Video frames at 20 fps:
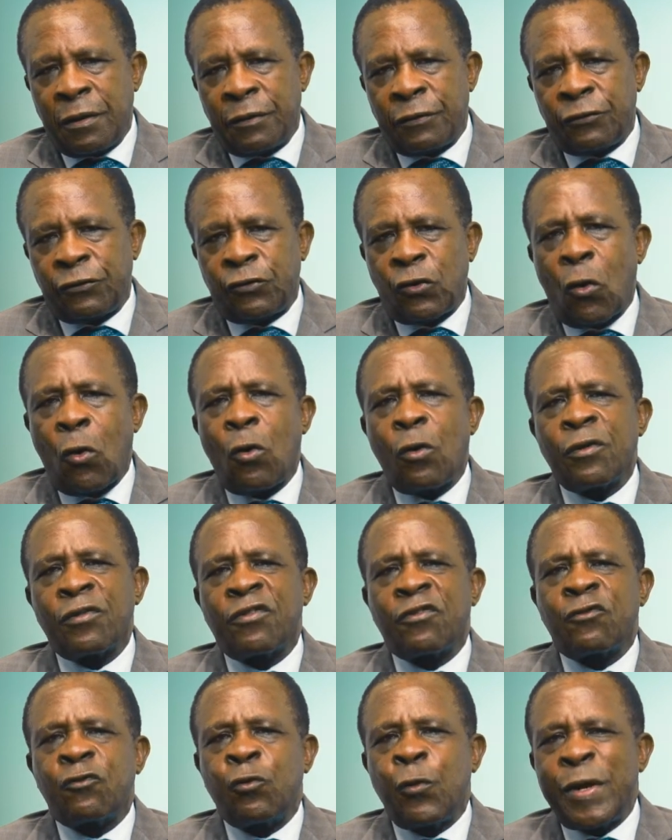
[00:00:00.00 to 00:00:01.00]

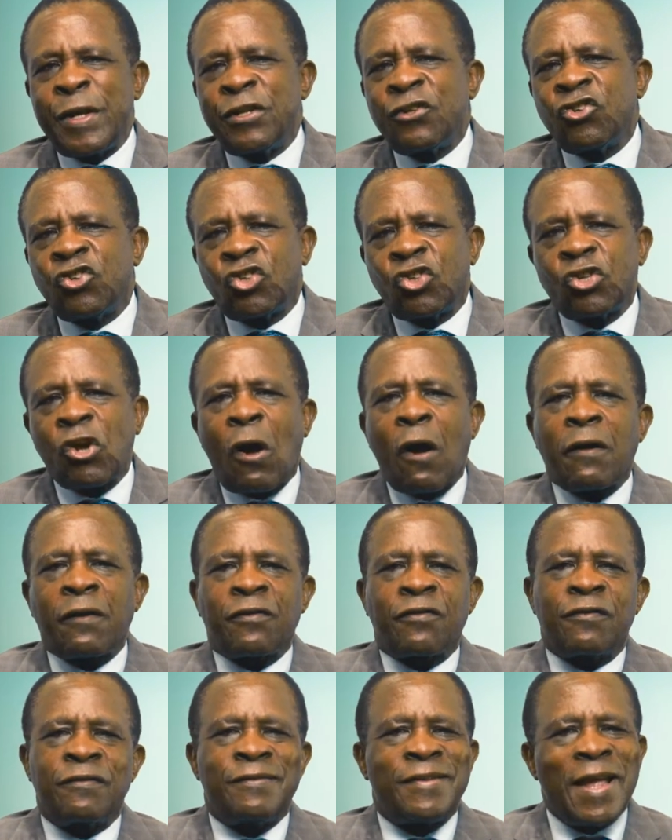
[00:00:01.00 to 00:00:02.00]
Those twin
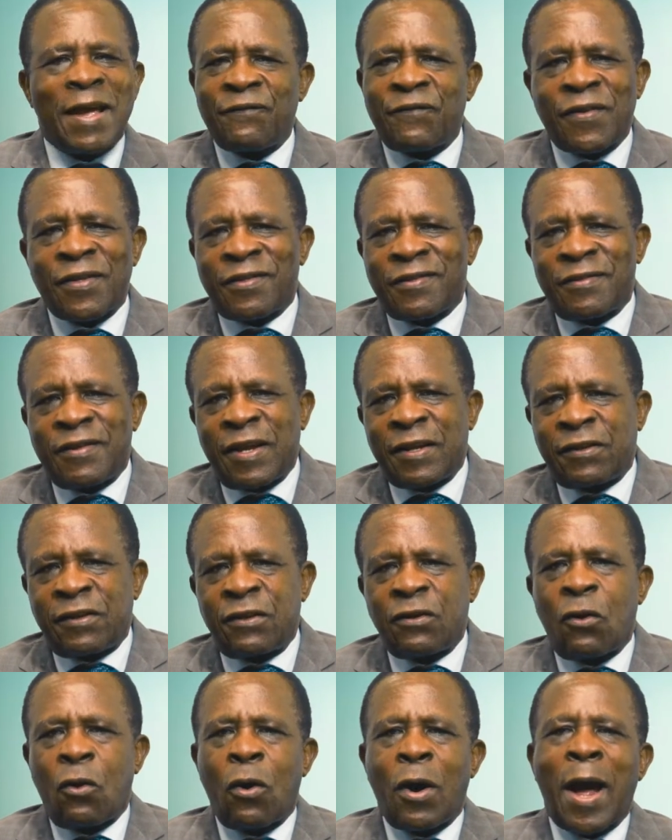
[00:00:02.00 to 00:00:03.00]
shocks
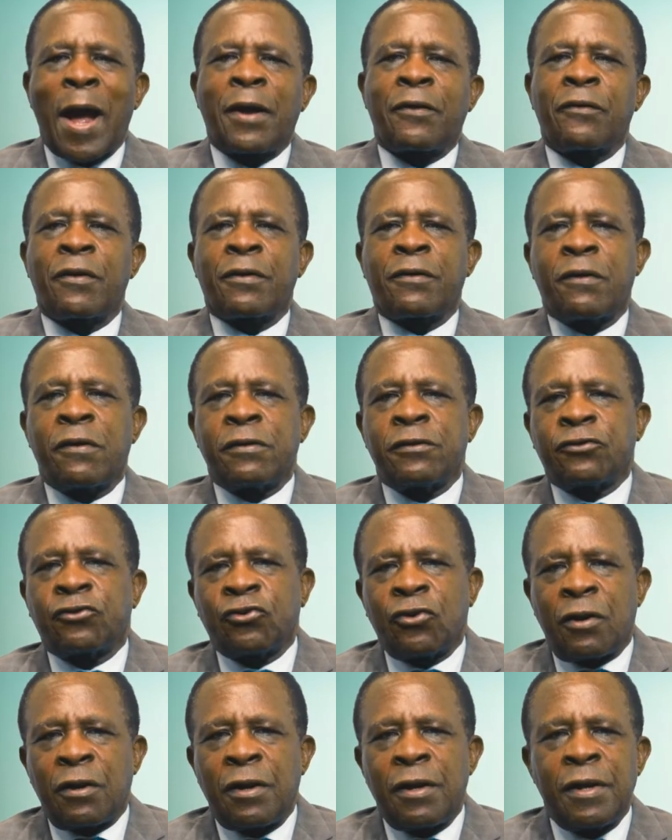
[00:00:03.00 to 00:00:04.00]
devastated our
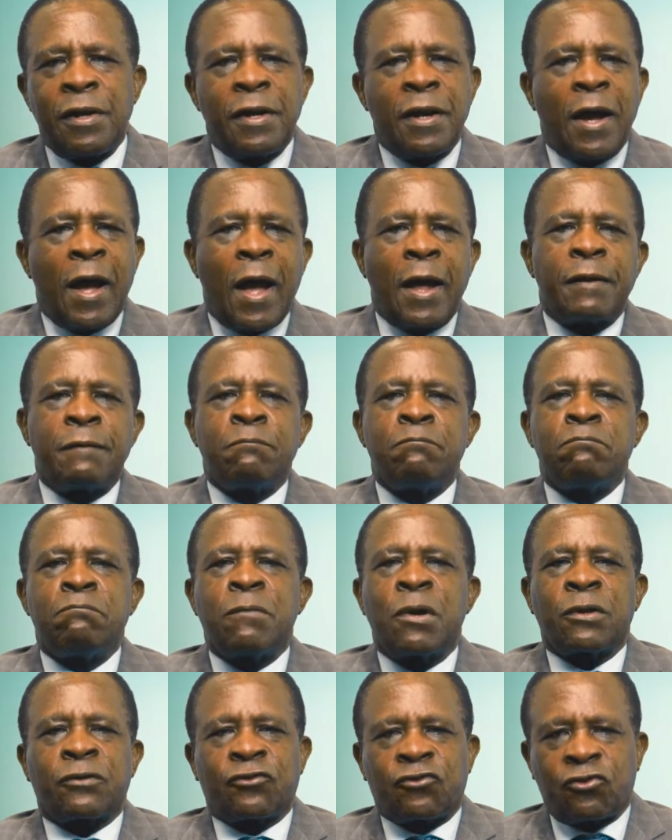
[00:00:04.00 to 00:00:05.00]
agriculture and
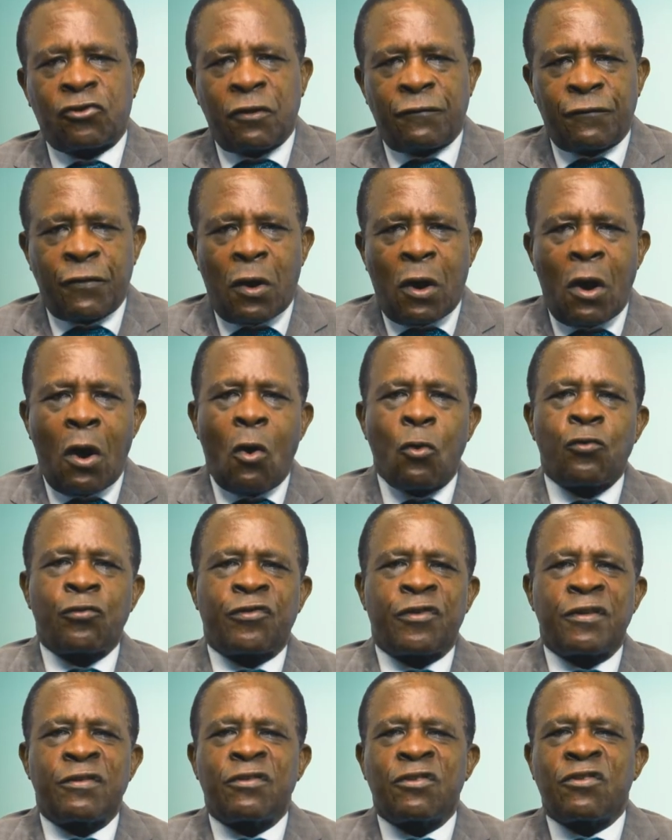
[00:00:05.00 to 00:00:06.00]
much of our
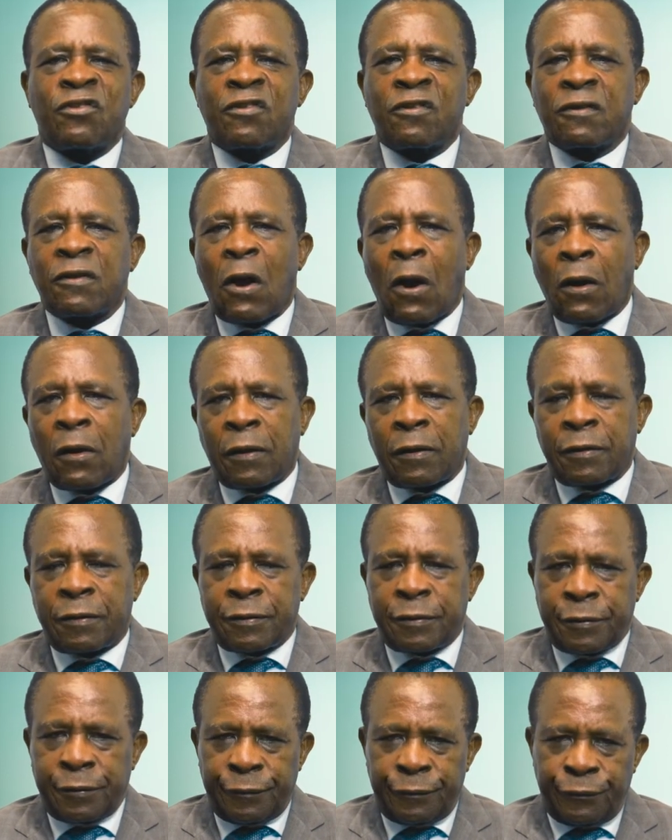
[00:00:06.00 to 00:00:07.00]
housing stock.